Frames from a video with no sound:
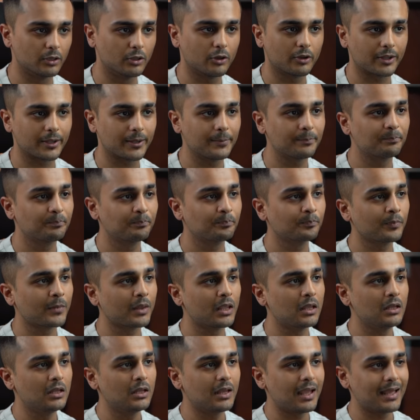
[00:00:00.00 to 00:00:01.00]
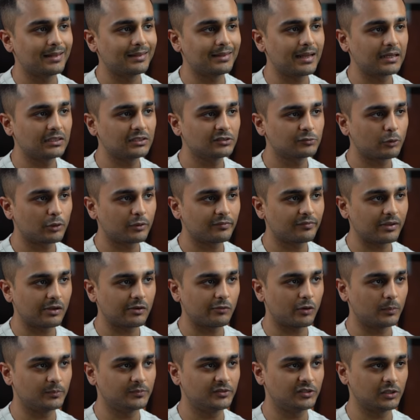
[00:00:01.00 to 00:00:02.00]
Okay, and that is what we have
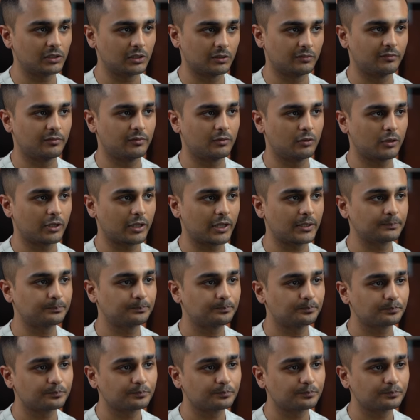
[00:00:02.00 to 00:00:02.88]
observed. Okay,